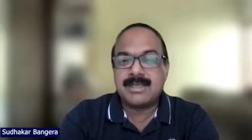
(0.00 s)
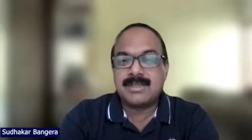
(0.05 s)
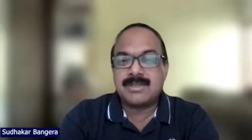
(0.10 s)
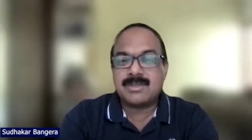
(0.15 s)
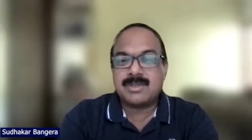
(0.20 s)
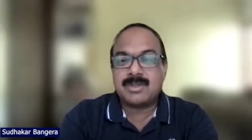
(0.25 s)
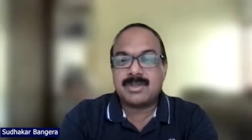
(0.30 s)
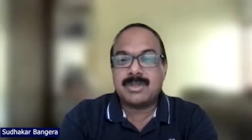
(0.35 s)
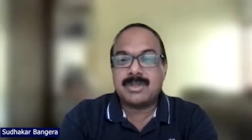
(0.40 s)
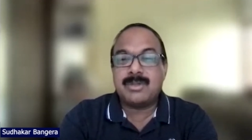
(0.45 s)

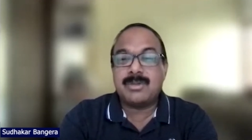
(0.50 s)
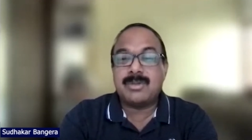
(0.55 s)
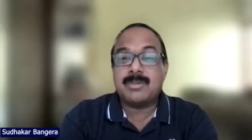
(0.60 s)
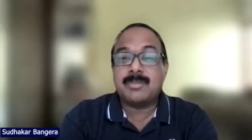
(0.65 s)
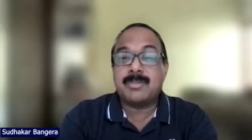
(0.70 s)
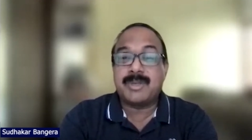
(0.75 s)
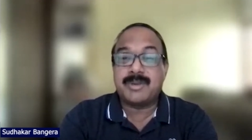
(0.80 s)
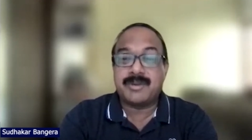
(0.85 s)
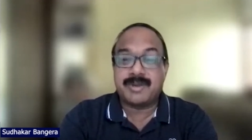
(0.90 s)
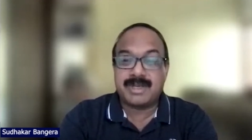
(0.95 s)
So you mm. need to
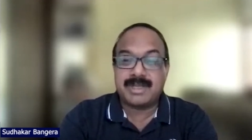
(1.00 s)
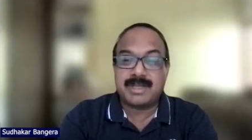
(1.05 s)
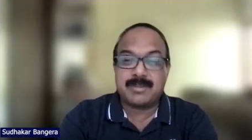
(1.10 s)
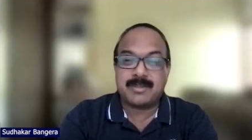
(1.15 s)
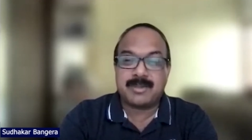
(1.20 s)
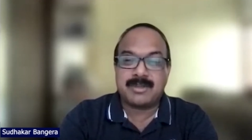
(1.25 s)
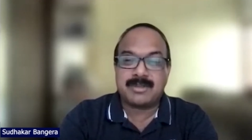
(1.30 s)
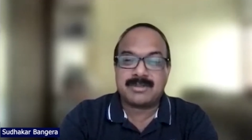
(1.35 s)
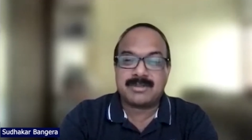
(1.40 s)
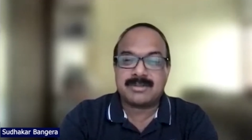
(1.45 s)
mm-hmm. prevent them
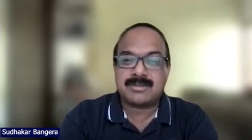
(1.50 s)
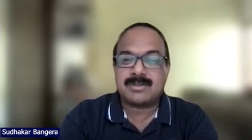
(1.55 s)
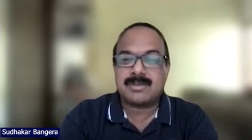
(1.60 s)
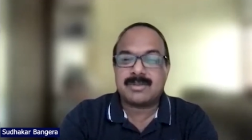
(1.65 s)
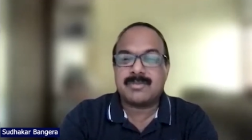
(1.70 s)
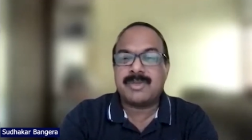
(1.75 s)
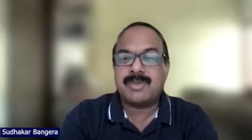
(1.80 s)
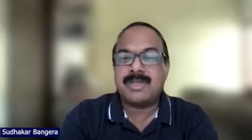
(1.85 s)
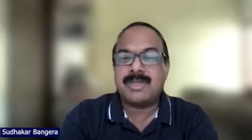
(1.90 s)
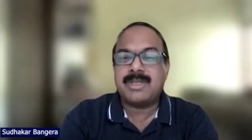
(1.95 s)
also. So
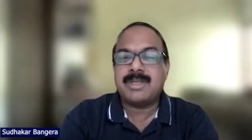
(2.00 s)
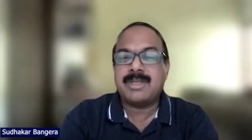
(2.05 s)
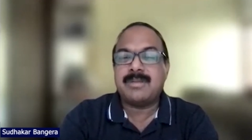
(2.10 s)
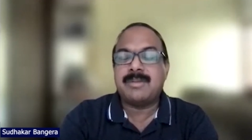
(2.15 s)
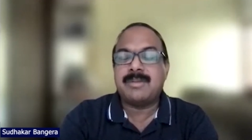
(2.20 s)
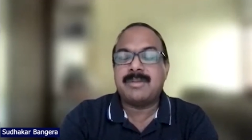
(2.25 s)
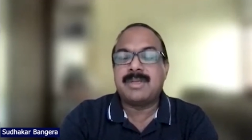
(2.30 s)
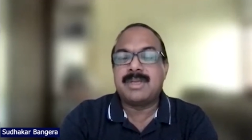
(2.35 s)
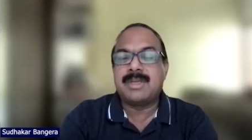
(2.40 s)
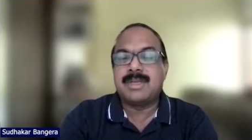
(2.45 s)
we
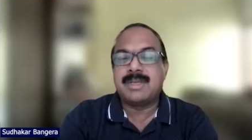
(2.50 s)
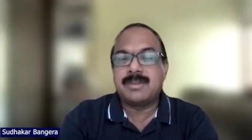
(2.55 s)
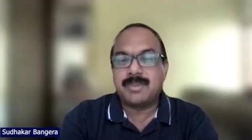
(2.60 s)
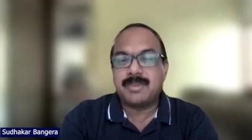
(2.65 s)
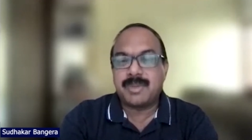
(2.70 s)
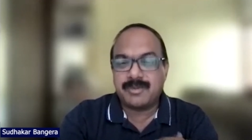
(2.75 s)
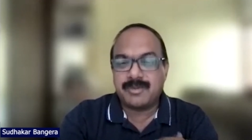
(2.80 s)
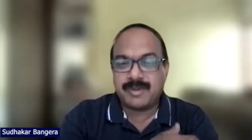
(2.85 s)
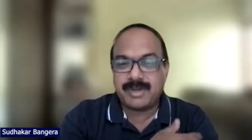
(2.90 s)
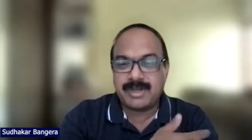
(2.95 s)
need
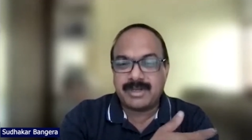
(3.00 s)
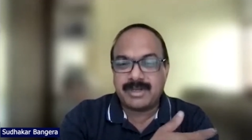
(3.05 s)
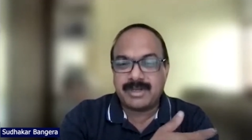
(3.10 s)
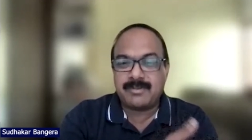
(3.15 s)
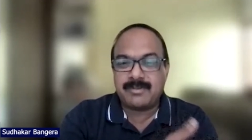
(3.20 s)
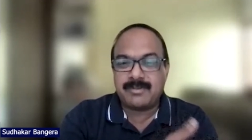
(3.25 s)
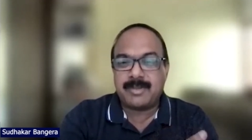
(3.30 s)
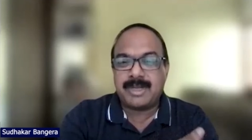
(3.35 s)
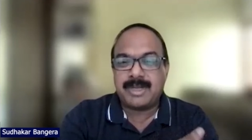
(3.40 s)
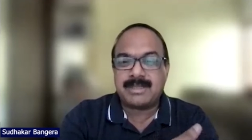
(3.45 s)

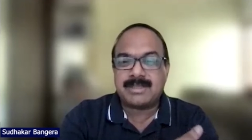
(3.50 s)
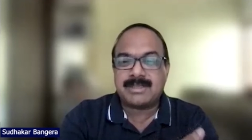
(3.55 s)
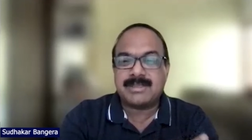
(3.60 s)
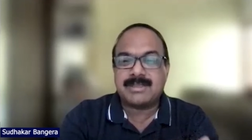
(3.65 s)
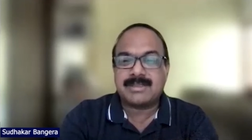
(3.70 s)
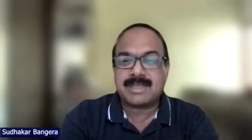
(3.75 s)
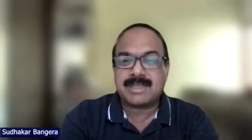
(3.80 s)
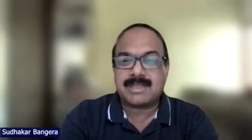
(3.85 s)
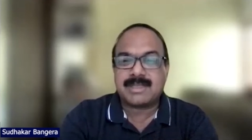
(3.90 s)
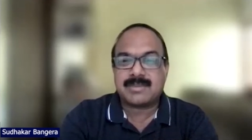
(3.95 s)
preventive
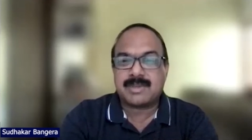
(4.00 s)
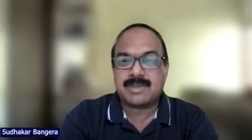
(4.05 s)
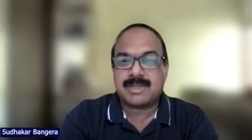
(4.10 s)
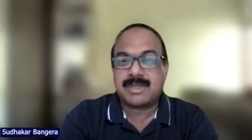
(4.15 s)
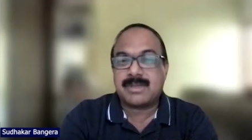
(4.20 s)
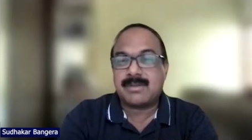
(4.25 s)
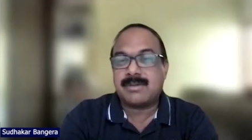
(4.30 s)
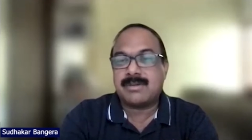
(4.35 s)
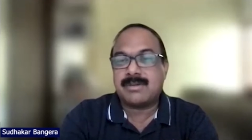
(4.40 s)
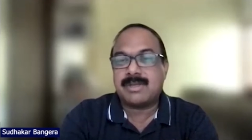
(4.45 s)
medicines as well,
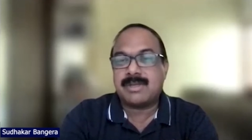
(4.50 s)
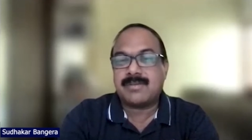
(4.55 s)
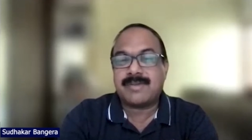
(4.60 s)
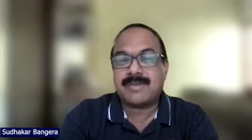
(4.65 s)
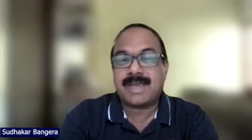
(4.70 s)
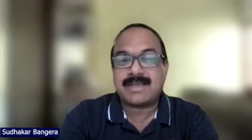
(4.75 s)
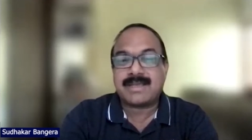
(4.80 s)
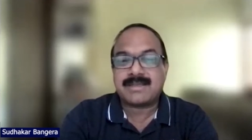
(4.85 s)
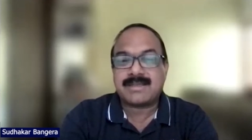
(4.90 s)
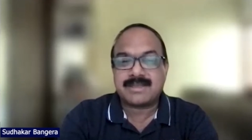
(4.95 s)
including
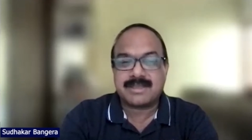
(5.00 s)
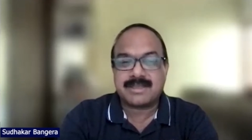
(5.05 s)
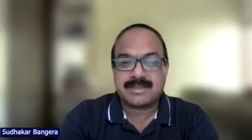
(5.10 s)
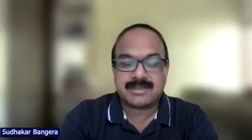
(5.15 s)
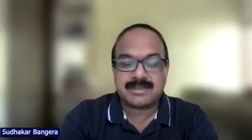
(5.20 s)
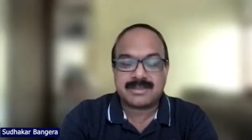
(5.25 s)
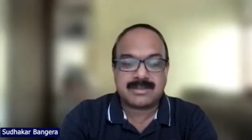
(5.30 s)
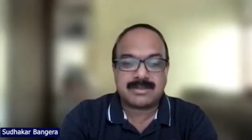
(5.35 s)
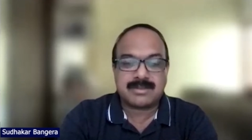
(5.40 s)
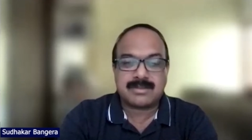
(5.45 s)

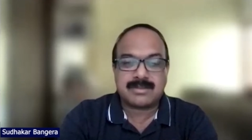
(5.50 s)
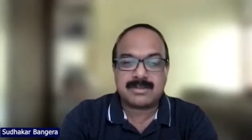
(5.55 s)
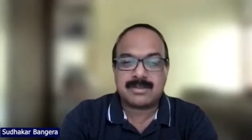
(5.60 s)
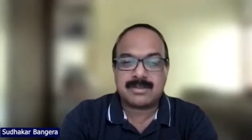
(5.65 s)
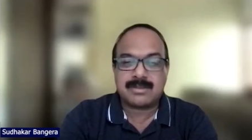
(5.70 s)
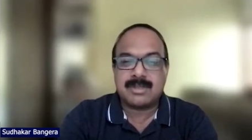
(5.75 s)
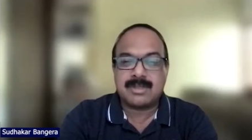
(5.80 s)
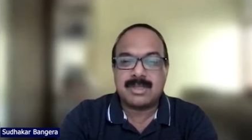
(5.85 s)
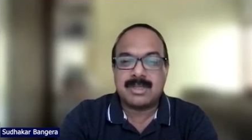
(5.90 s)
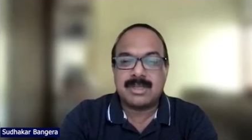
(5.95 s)
vaccines, you know.
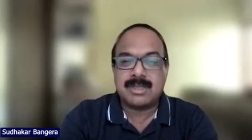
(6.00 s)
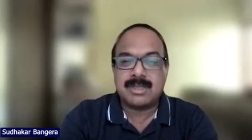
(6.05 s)
So